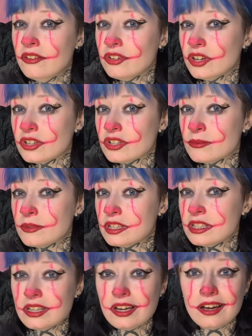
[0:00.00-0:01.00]
If you got something to
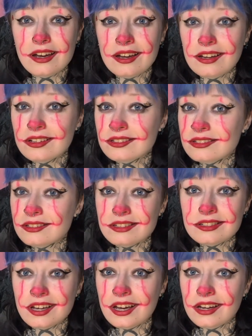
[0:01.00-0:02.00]
say
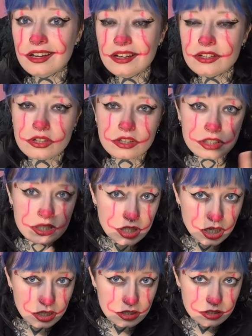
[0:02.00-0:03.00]
it, as long as it's
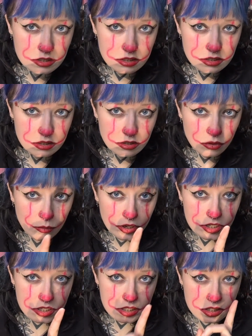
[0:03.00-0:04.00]
nice.
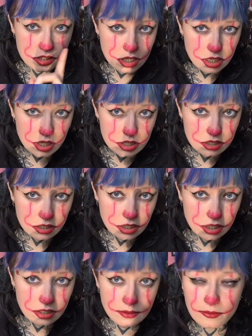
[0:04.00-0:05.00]
Otherwise, it gets
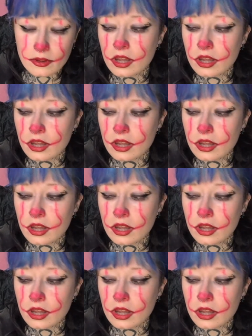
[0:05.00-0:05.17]
deleted.